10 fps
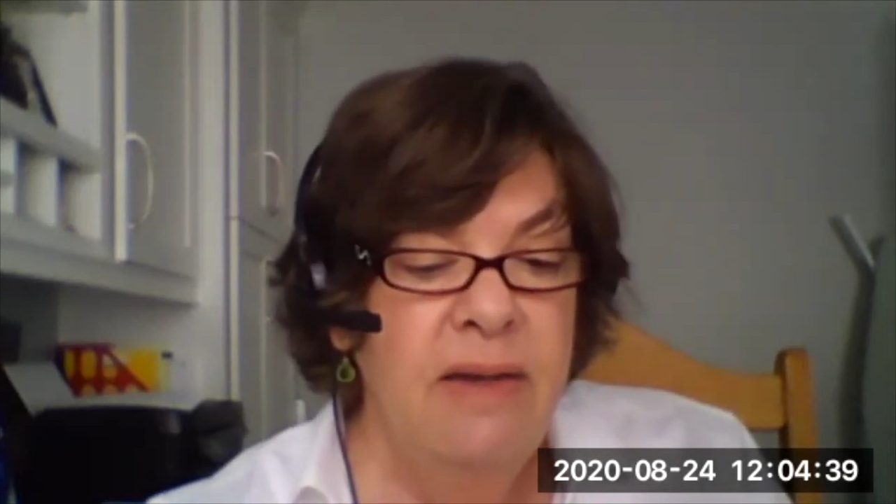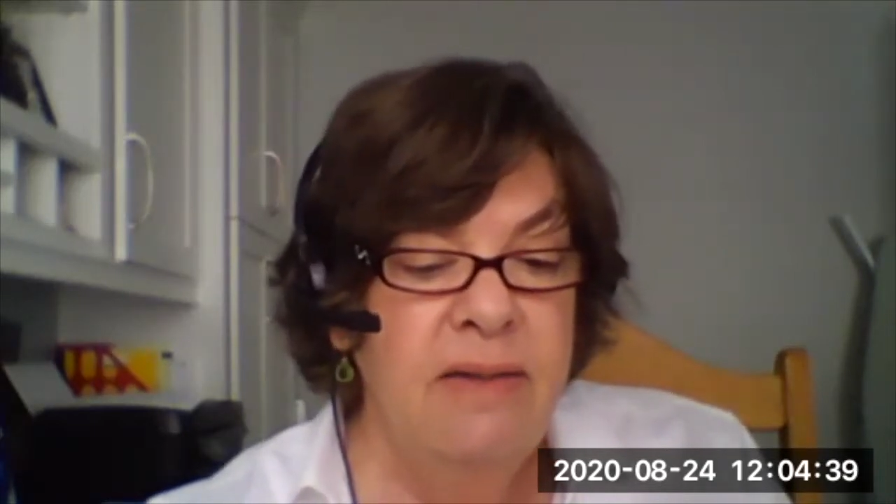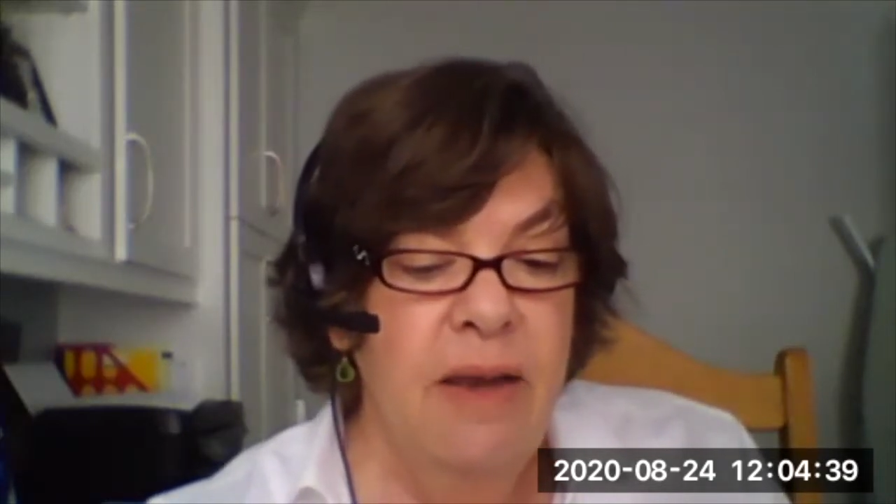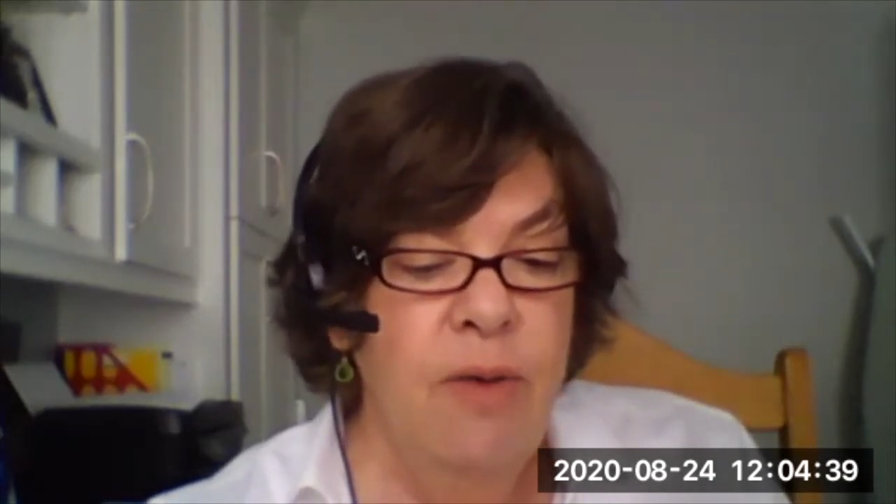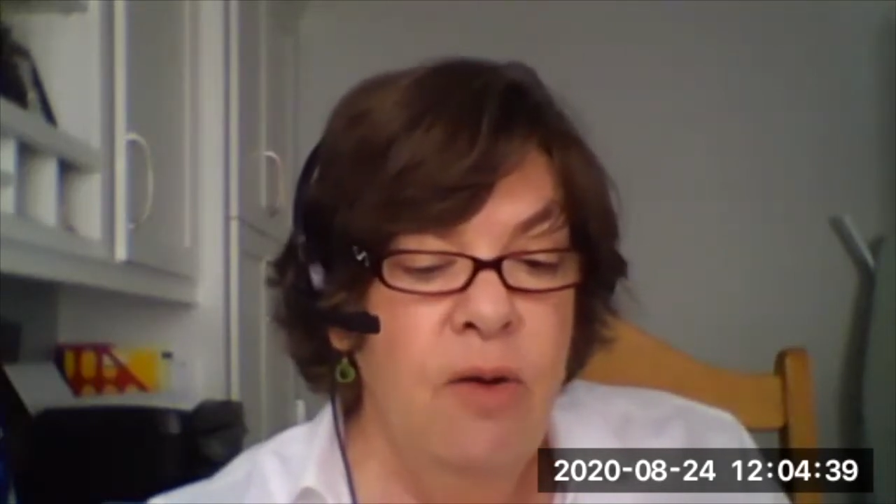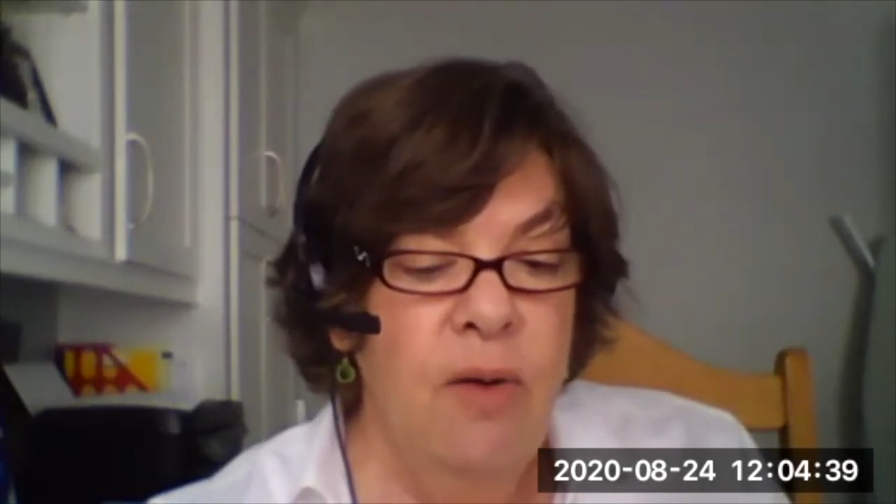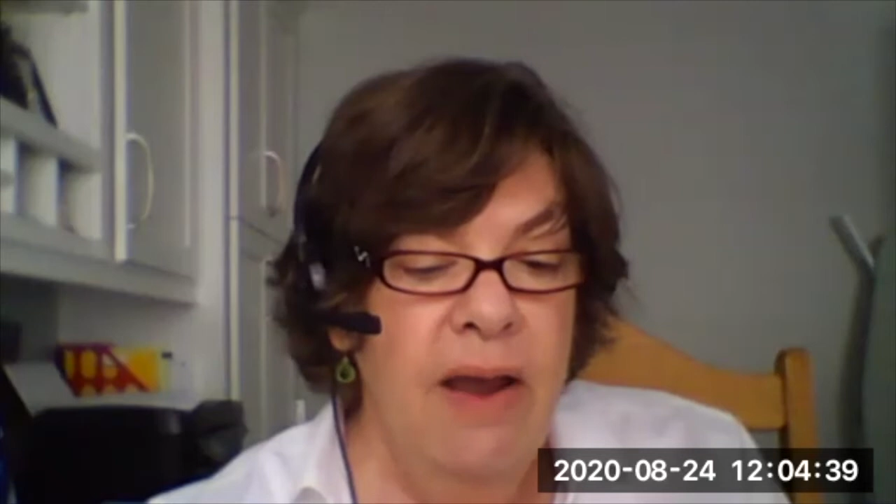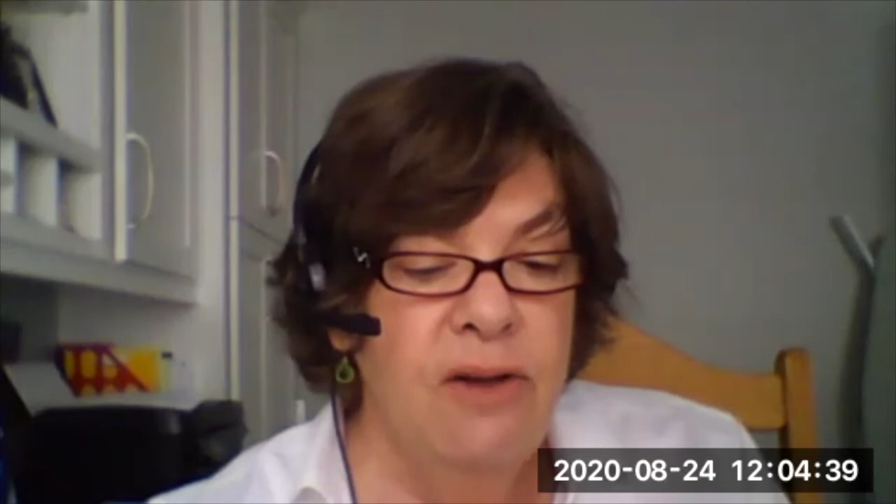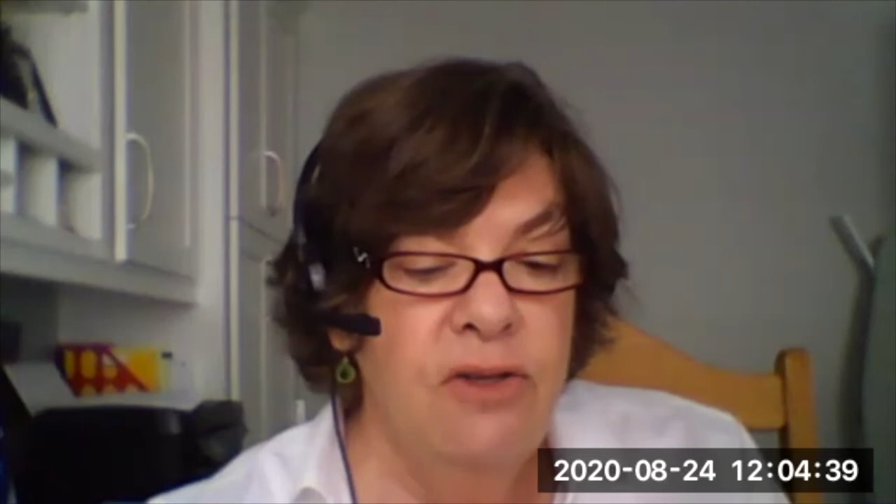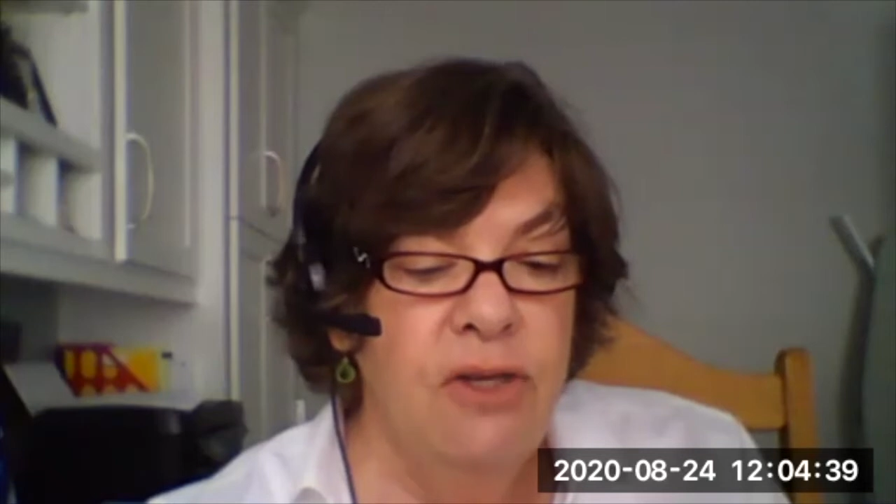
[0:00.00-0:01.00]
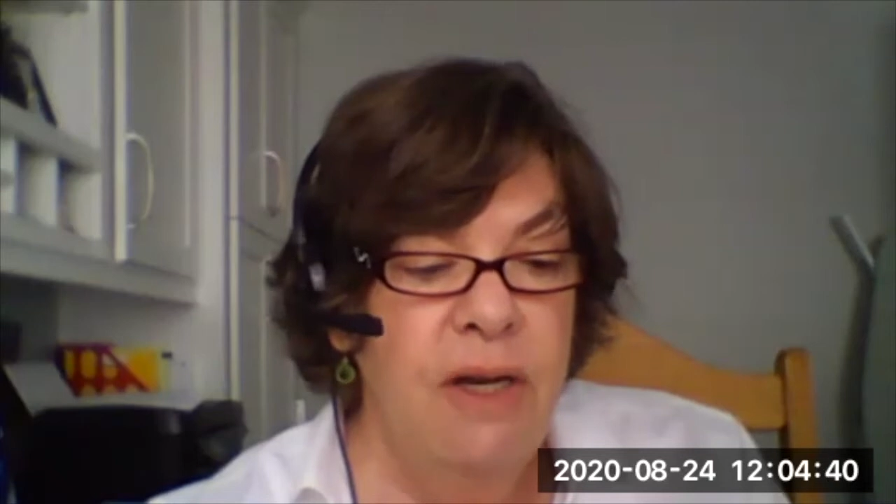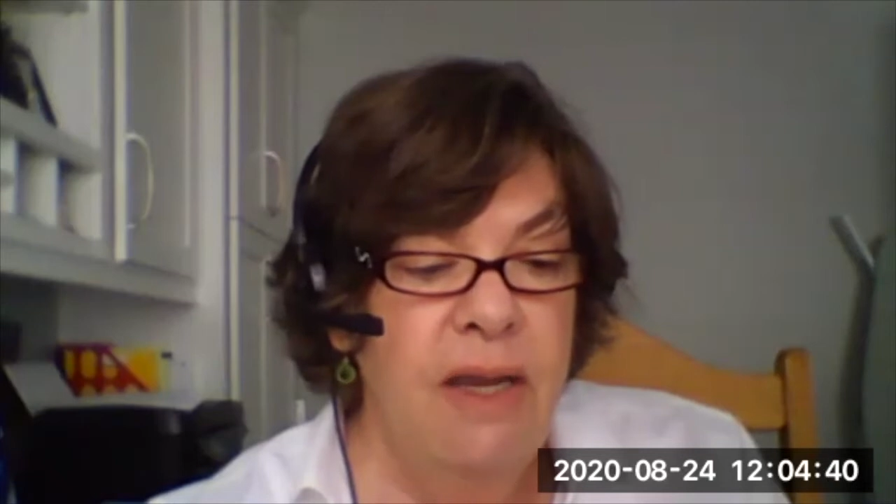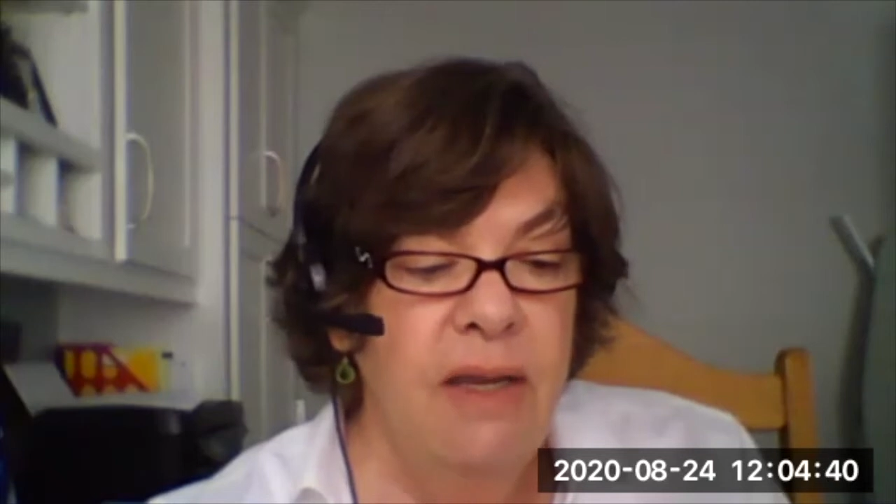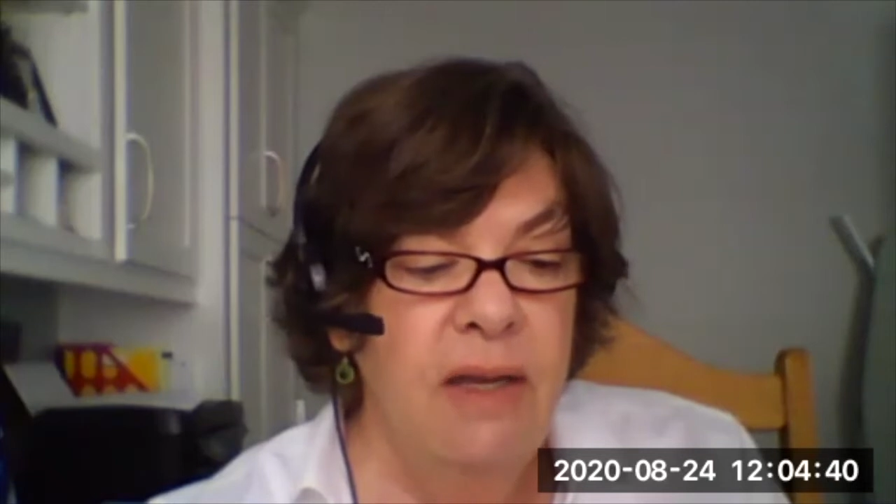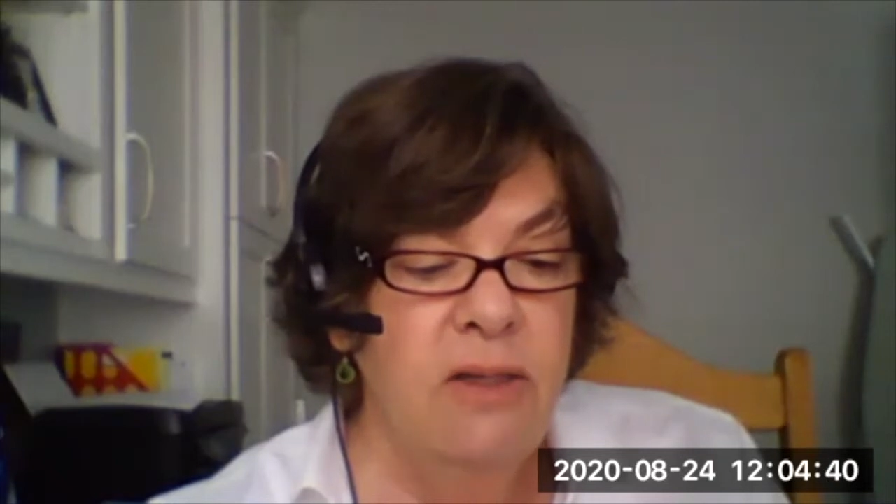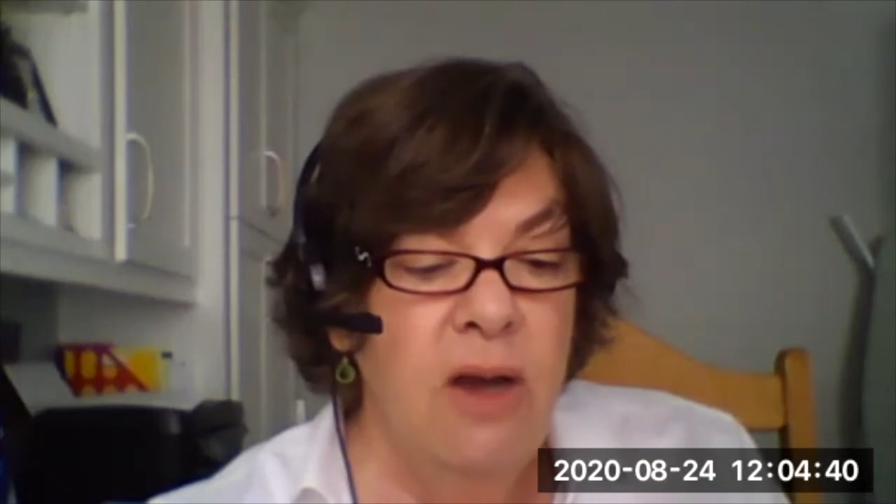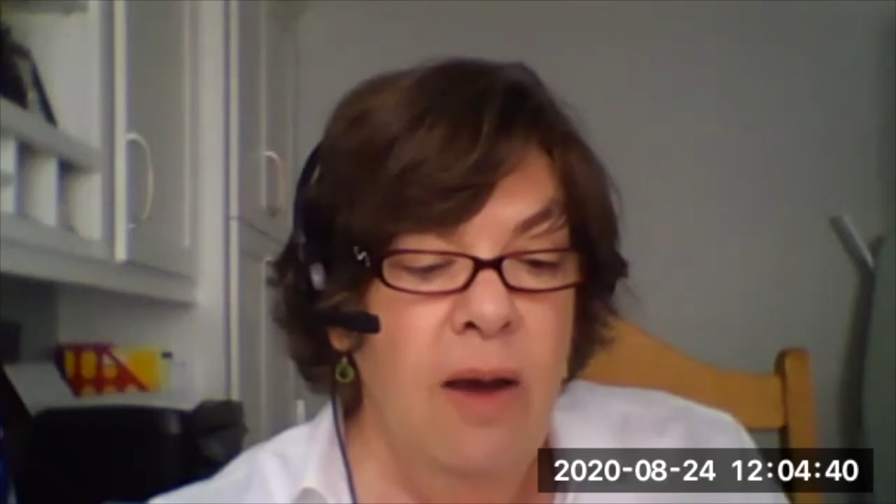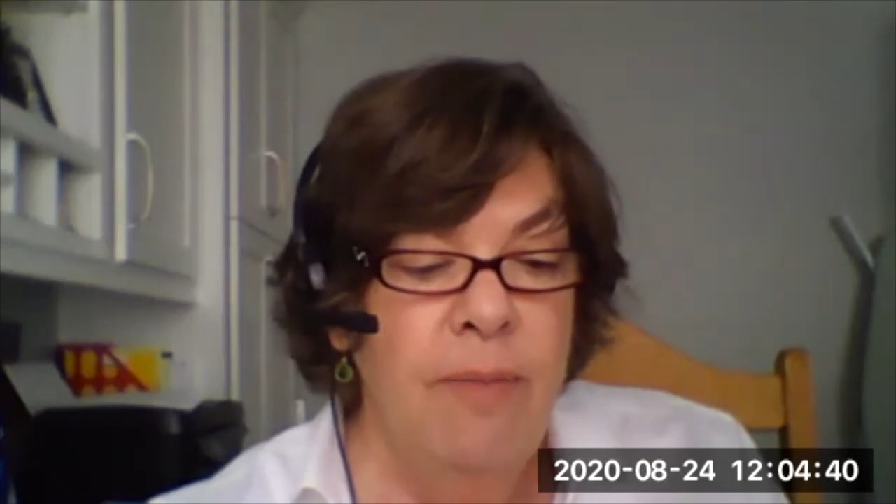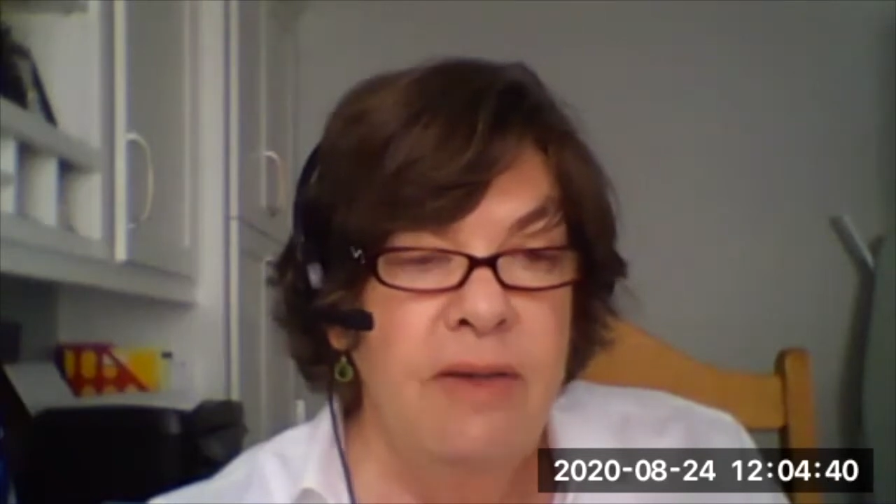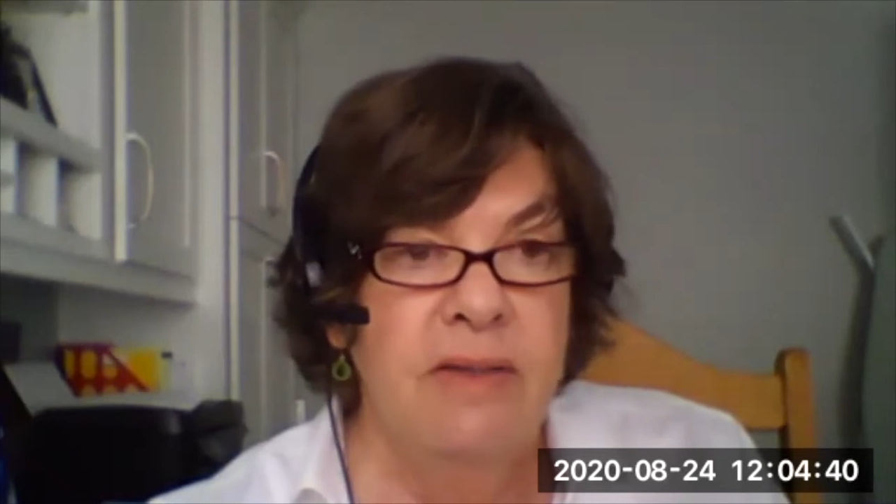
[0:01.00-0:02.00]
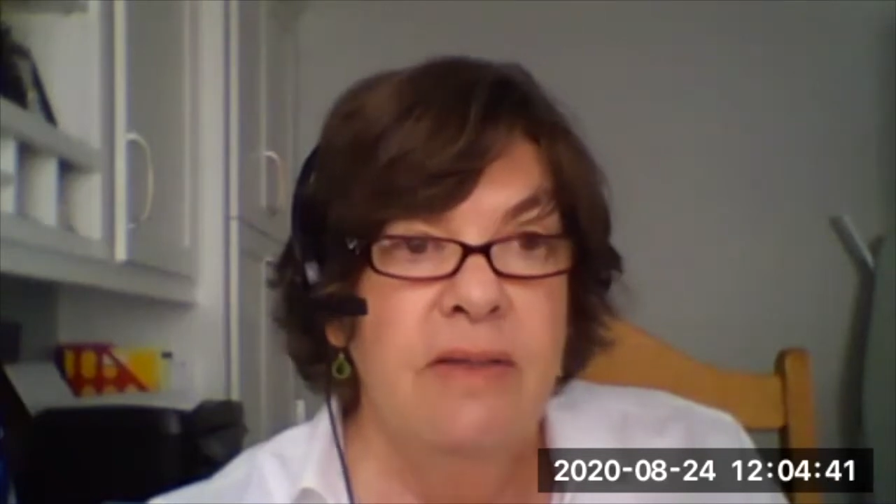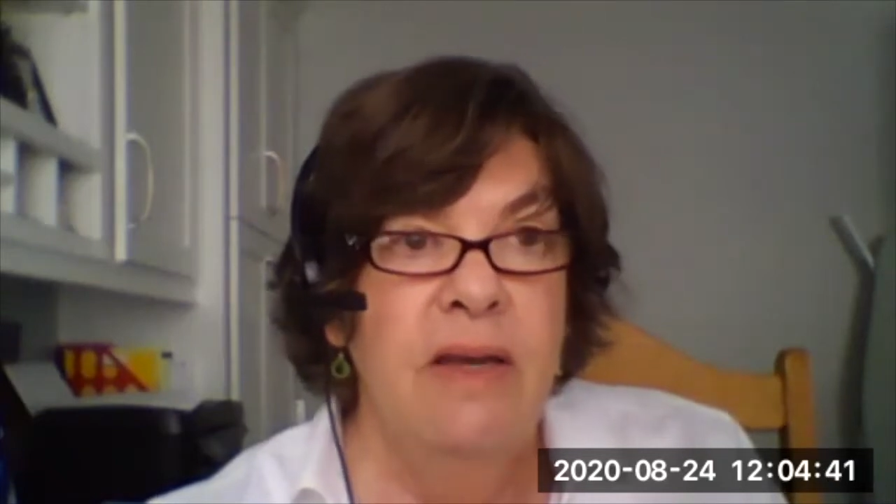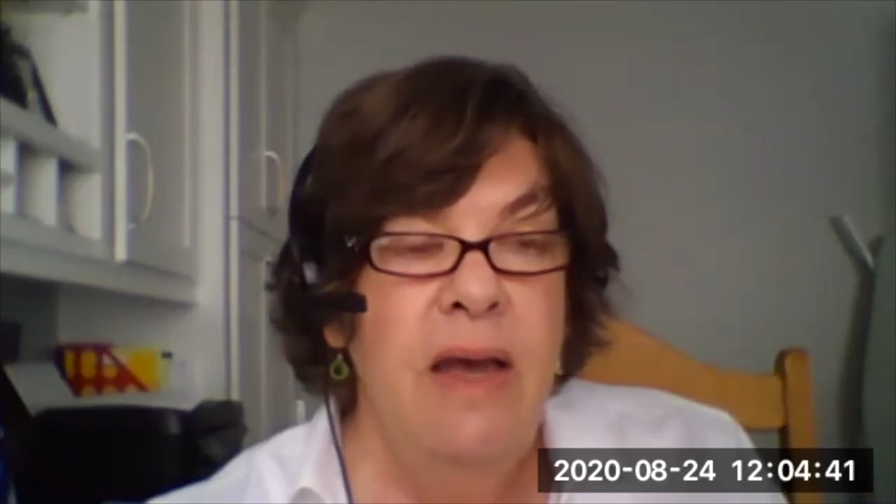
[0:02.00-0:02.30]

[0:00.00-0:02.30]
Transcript: Democrat Shanika Thomas